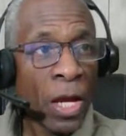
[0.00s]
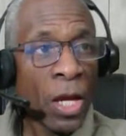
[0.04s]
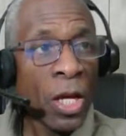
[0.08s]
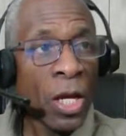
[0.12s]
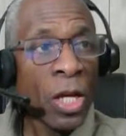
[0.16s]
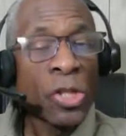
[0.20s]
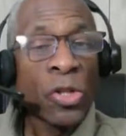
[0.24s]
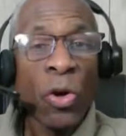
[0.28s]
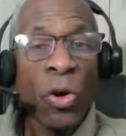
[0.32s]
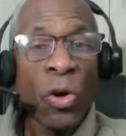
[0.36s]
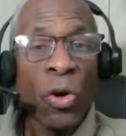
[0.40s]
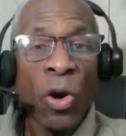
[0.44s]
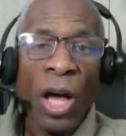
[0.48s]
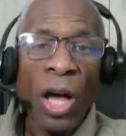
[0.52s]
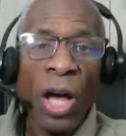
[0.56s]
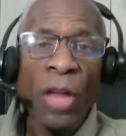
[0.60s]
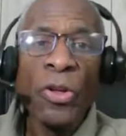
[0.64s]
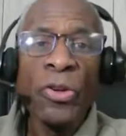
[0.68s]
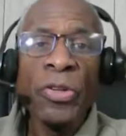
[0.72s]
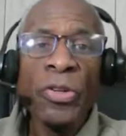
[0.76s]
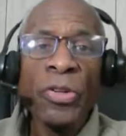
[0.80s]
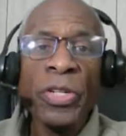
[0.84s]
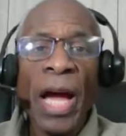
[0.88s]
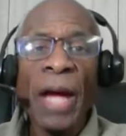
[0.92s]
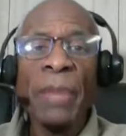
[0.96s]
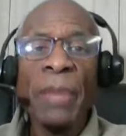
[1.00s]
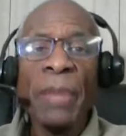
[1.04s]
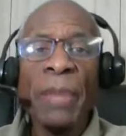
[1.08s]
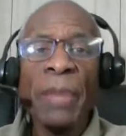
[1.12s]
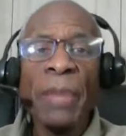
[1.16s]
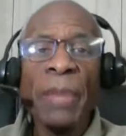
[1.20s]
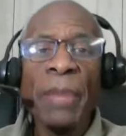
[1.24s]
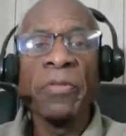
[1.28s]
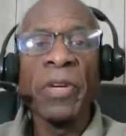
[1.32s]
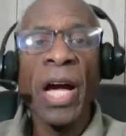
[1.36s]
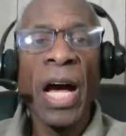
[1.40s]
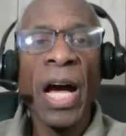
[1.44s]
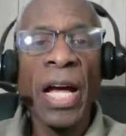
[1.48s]
So other types
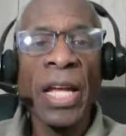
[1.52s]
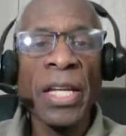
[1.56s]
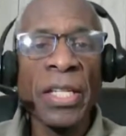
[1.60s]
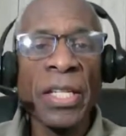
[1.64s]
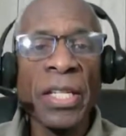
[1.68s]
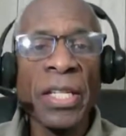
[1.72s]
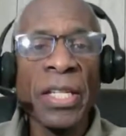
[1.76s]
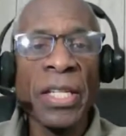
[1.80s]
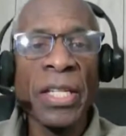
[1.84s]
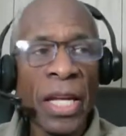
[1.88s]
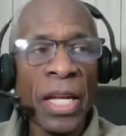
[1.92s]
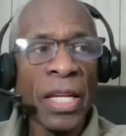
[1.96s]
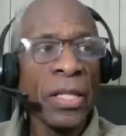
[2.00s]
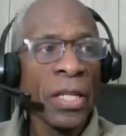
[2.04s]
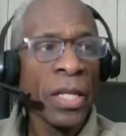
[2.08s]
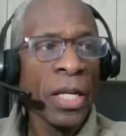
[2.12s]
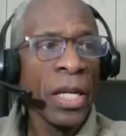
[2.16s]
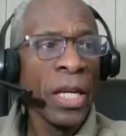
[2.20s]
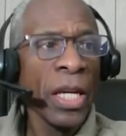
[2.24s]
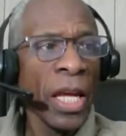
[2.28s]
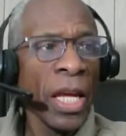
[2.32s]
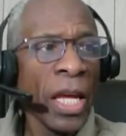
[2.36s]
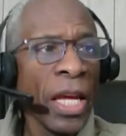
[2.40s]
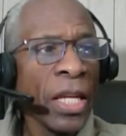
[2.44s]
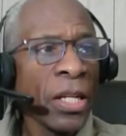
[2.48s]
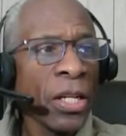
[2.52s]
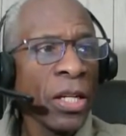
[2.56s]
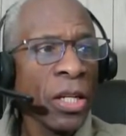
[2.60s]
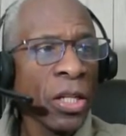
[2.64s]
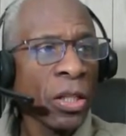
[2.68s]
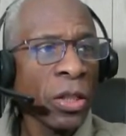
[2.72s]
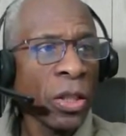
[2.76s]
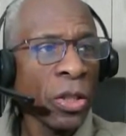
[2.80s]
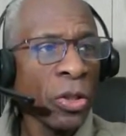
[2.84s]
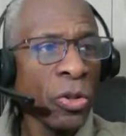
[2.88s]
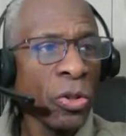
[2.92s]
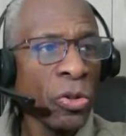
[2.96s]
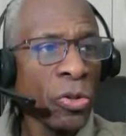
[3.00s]
of content
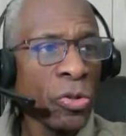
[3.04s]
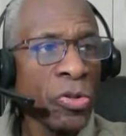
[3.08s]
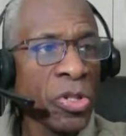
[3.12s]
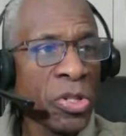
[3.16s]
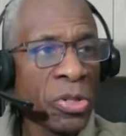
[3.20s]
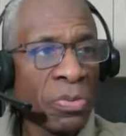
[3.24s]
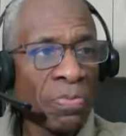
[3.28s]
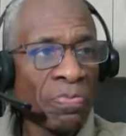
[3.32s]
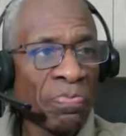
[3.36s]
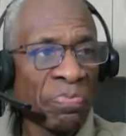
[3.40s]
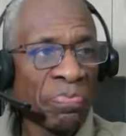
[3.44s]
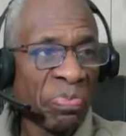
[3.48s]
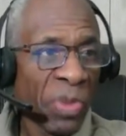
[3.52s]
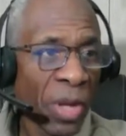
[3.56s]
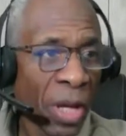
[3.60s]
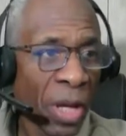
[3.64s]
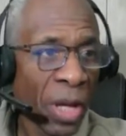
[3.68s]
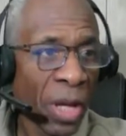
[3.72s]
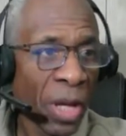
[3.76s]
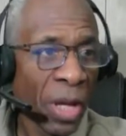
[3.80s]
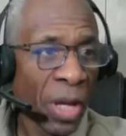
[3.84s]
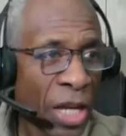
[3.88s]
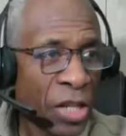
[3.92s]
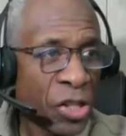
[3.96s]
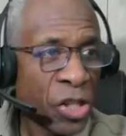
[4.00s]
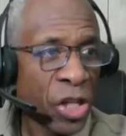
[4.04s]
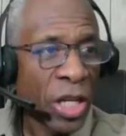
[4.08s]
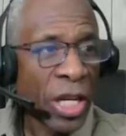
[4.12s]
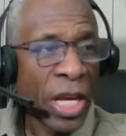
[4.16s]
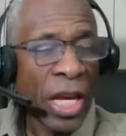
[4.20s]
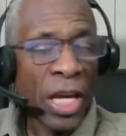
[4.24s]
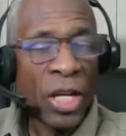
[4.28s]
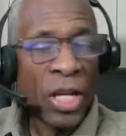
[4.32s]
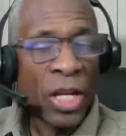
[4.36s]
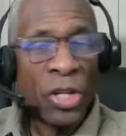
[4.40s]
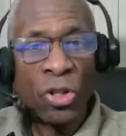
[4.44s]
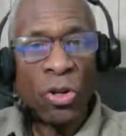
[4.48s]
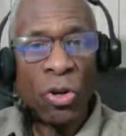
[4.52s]
includes
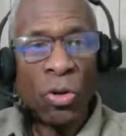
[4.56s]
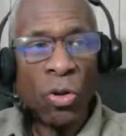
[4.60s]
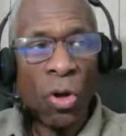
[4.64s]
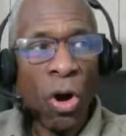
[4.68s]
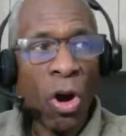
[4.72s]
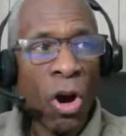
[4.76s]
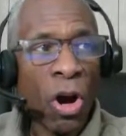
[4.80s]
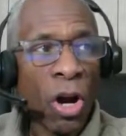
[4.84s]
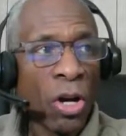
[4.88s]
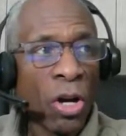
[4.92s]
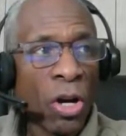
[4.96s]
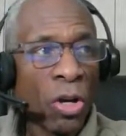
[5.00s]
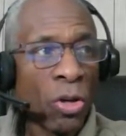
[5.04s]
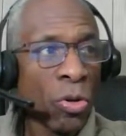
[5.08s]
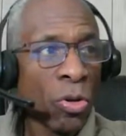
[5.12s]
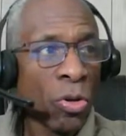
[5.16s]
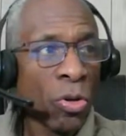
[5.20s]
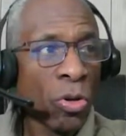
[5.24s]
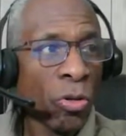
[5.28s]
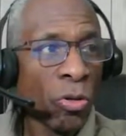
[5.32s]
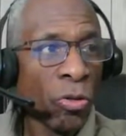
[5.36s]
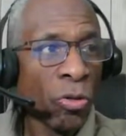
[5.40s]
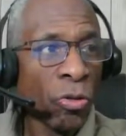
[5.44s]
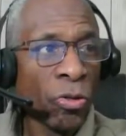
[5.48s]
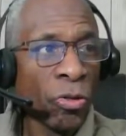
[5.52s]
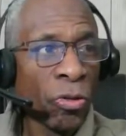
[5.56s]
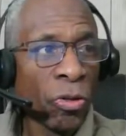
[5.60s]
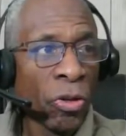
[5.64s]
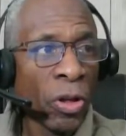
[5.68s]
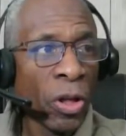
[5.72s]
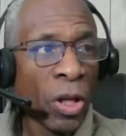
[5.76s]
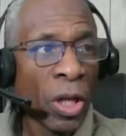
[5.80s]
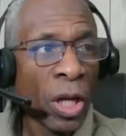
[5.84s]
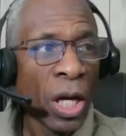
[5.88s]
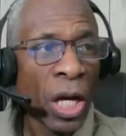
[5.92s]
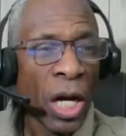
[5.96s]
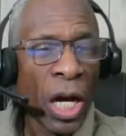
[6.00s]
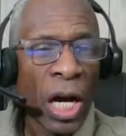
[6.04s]
educational articles,
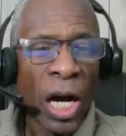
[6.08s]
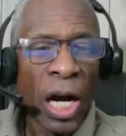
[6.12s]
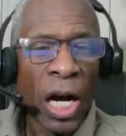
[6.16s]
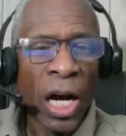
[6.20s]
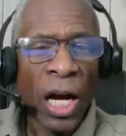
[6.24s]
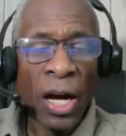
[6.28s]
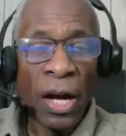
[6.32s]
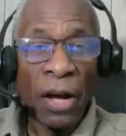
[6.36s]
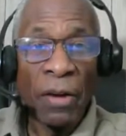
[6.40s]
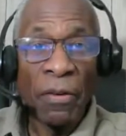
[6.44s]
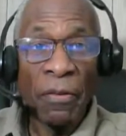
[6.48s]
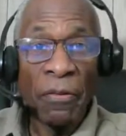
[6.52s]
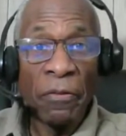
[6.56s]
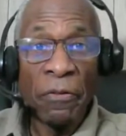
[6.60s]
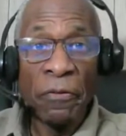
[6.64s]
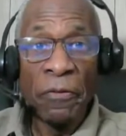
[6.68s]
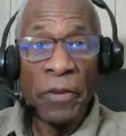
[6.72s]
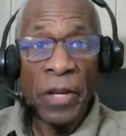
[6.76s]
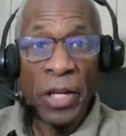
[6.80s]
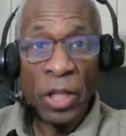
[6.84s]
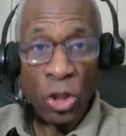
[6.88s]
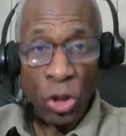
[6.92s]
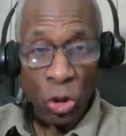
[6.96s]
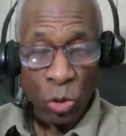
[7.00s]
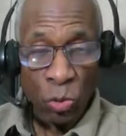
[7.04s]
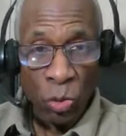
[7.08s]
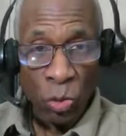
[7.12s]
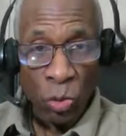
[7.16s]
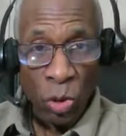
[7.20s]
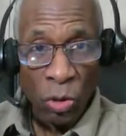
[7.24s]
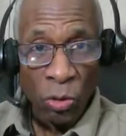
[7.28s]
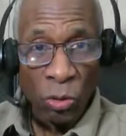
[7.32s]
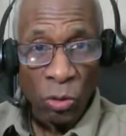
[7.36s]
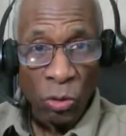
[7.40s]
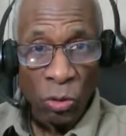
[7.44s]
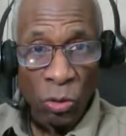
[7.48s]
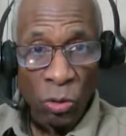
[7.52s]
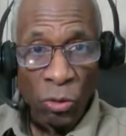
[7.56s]

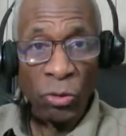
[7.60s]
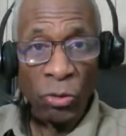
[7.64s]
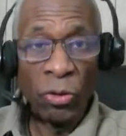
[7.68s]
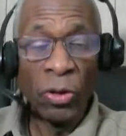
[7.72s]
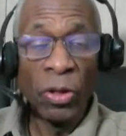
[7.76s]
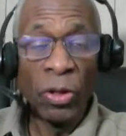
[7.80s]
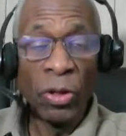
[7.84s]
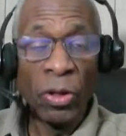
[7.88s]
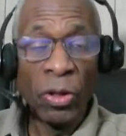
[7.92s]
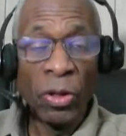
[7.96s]
visuals.